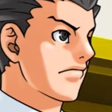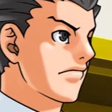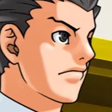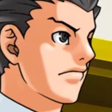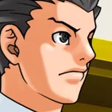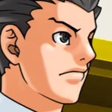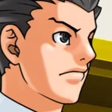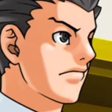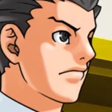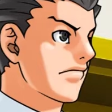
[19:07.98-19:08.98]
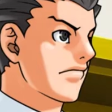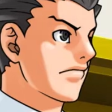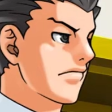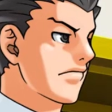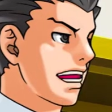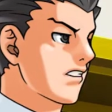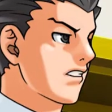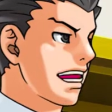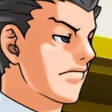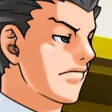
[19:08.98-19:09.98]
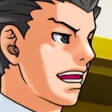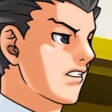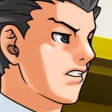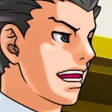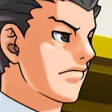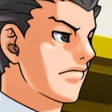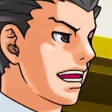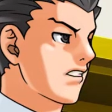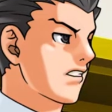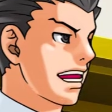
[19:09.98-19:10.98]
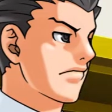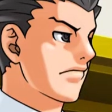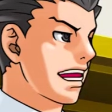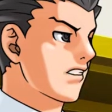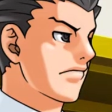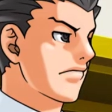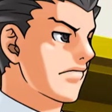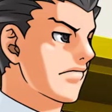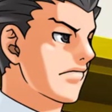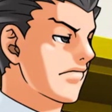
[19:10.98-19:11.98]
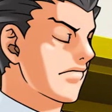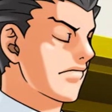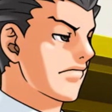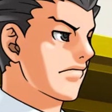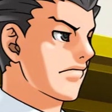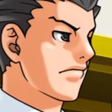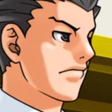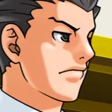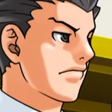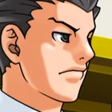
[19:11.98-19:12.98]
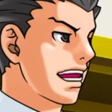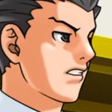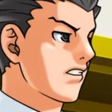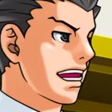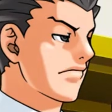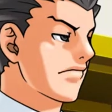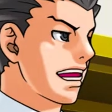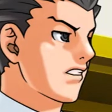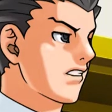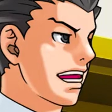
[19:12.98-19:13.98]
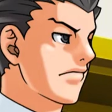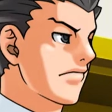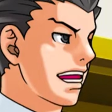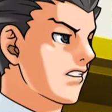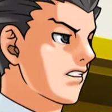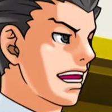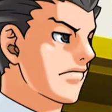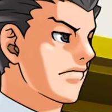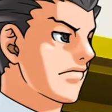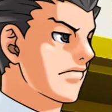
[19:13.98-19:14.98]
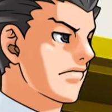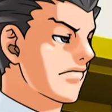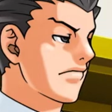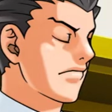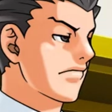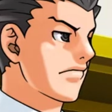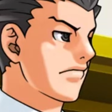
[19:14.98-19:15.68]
thing I want to clarify for me here. You said the victim, Mia Fey, wrote this note. That she was accusing the defendant.